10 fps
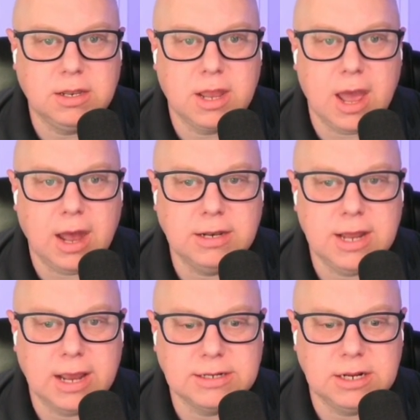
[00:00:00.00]

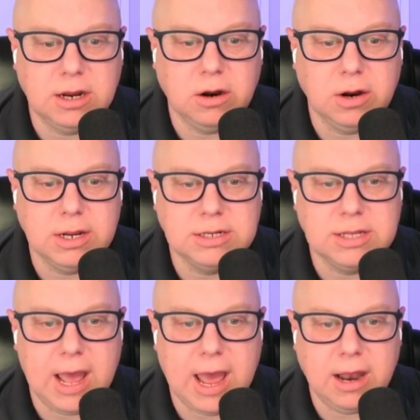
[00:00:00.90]
context here is
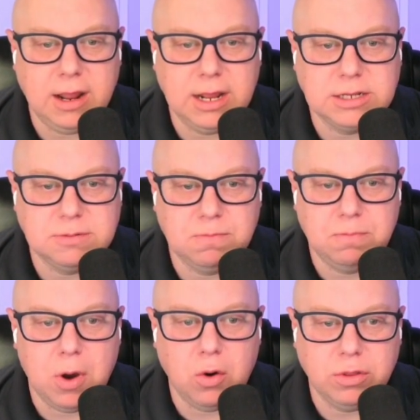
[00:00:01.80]
that it's
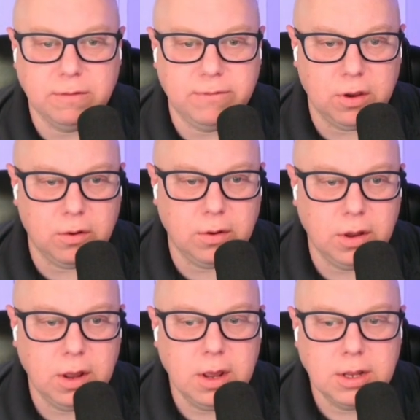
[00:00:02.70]
both of you.
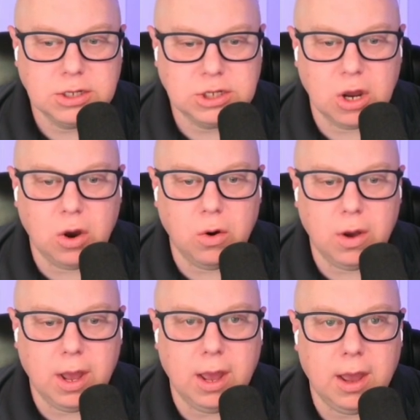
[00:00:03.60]
So
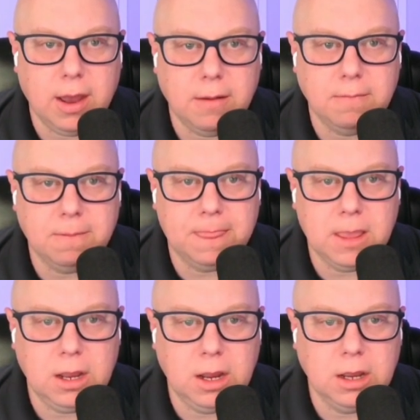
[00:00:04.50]

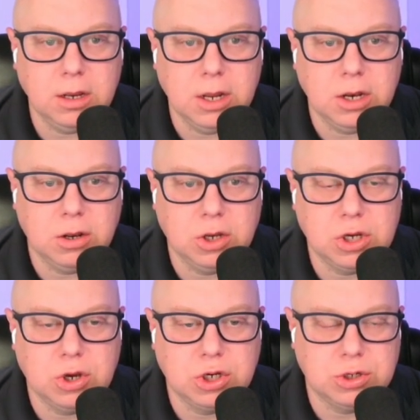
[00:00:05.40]
it
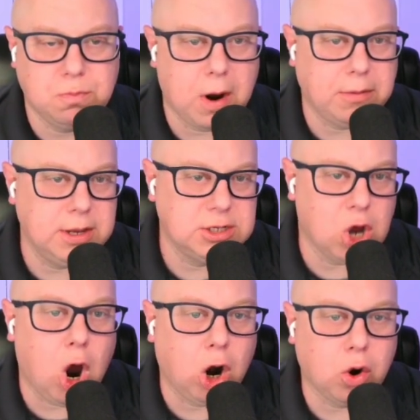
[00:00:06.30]
probably is
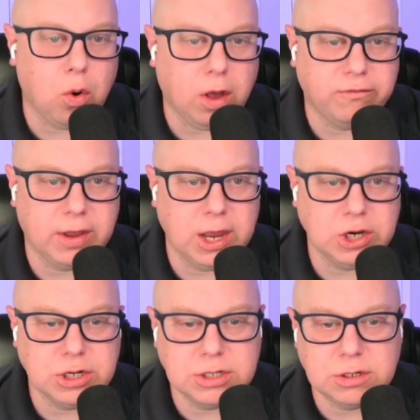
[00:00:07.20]
our
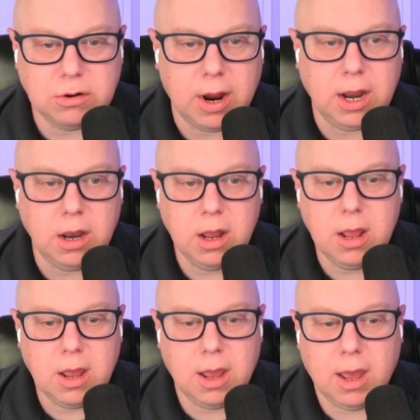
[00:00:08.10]
qualifications, right?
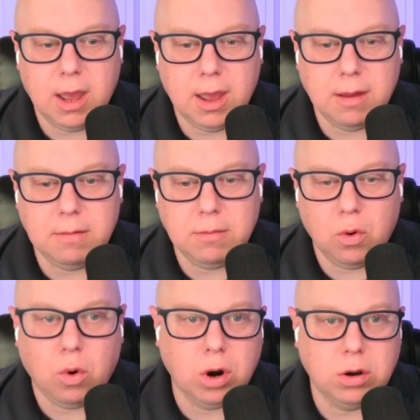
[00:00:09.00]

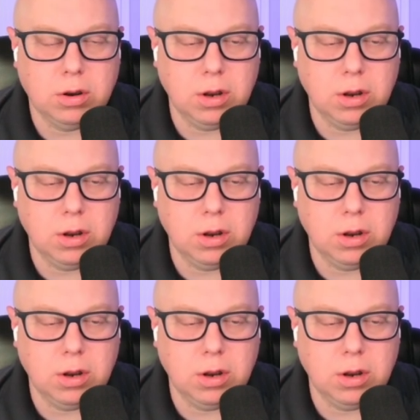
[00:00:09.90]
Or